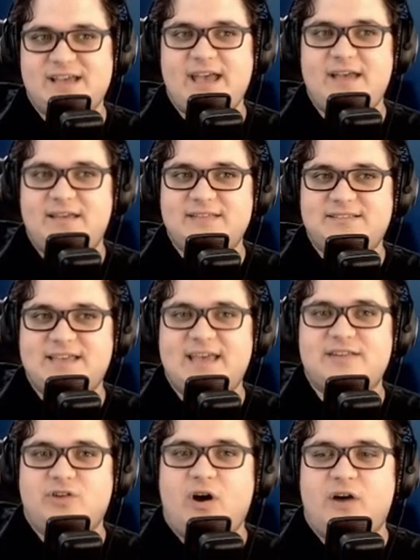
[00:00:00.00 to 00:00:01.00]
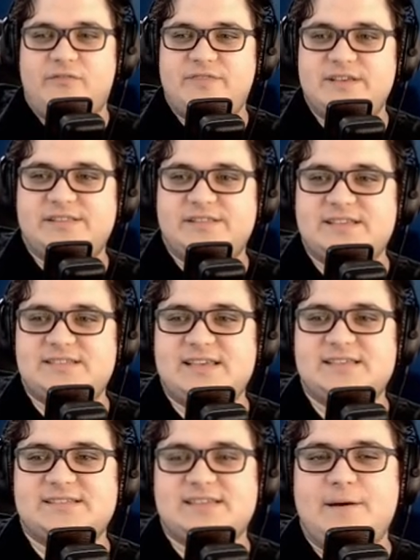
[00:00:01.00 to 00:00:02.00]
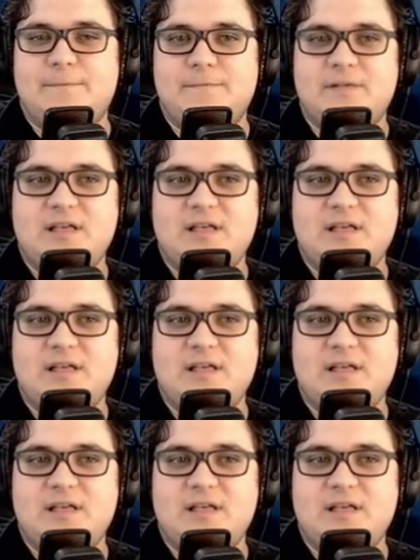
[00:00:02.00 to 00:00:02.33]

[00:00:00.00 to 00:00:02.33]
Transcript: to to end it off, this is um,